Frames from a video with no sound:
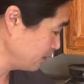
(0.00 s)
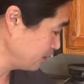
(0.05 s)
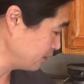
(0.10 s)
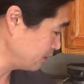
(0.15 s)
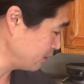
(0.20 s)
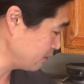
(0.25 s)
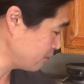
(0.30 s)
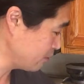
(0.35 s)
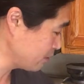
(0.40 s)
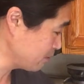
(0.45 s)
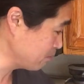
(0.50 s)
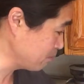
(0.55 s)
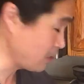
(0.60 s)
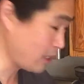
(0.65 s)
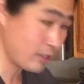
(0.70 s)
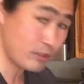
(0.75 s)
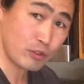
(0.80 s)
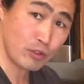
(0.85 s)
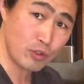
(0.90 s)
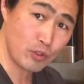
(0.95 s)
this is
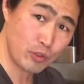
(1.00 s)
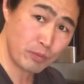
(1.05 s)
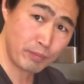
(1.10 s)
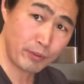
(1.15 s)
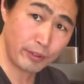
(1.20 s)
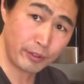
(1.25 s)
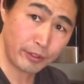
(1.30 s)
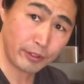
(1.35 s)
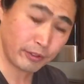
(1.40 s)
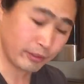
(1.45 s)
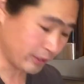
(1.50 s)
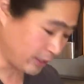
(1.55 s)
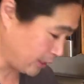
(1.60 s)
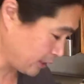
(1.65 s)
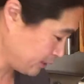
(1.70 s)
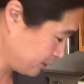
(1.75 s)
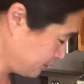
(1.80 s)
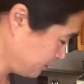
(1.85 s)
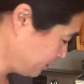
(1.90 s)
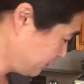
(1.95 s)
much superior
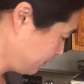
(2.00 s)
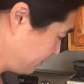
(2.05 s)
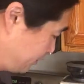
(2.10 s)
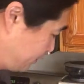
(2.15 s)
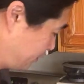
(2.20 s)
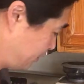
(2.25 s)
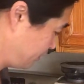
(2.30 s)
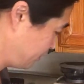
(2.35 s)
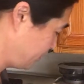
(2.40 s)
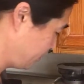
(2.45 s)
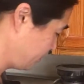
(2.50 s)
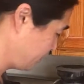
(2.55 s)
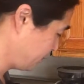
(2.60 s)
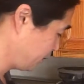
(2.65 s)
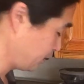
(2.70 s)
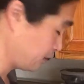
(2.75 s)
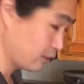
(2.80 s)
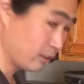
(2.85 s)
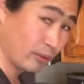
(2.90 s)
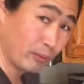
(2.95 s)
than
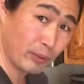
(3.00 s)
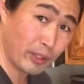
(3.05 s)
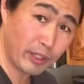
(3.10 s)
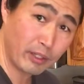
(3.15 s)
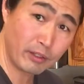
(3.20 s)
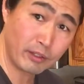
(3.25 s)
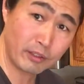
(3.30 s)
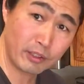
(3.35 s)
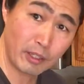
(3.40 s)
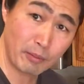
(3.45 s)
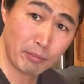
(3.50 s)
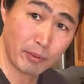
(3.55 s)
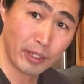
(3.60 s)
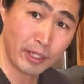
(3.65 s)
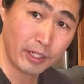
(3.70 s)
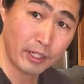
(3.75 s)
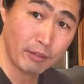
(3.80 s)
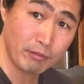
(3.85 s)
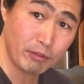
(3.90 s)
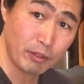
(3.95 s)
the regular temper
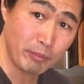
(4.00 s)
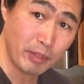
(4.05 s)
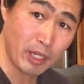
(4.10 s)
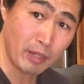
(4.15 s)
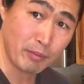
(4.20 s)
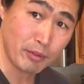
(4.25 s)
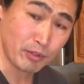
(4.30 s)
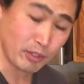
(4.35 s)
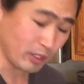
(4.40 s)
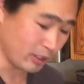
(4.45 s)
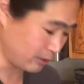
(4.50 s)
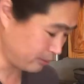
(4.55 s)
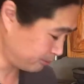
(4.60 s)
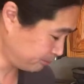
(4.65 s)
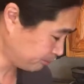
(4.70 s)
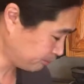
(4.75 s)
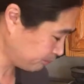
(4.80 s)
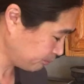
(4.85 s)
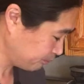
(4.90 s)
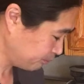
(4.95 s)
I got from Amazon.
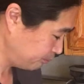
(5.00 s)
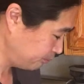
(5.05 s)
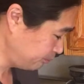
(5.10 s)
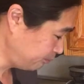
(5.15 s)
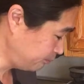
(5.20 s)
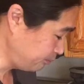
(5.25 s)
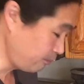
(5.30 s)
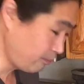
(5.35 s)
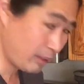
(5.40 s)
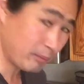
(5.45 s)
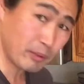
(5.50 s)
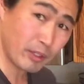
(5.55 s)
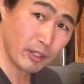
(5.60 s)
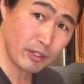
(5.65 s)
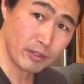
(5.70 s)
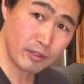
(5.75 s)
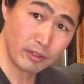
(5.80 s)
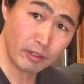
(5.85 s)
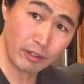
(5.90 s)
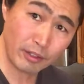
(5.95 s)

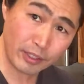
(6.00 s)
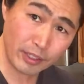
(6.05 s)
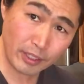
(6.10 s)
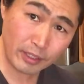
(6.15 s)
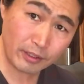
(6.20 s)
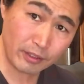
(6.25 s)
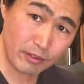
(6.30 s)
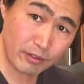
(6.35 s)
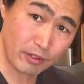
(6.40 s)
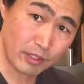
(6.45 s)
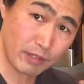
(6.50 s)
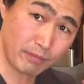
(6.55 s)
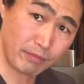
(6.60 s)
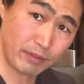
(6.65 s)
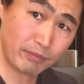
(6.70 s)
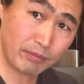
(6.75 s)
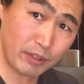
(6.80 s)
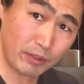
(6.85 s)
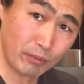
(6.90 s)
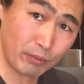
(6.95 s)
Because again, this is
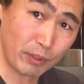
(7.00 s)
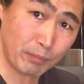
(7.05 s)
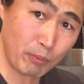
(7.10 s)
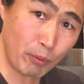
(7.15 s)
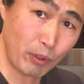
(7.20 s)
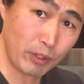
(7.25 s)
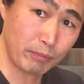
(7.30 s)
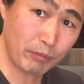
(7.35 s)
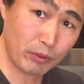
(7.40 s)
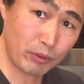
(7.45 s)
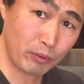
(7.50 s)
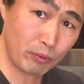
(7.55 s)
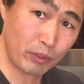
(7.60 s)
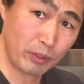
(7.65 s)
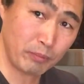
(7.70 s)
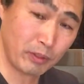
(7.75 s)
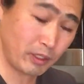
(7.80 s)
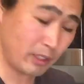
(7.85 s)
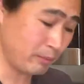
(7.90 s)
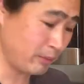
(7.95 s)

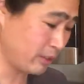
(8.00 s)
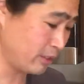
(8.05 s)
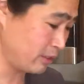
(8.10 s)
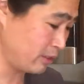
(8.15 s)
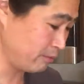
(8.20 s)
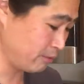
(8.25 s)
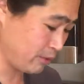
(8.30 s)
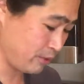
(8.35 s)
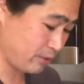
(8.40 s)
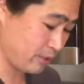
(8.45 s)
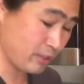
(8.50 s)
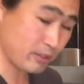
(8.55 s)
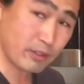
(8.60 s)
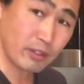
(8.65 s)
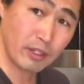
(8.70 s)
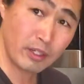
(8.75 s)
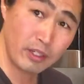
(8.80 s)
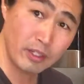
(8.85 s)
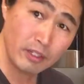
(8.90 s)
53.3mm versus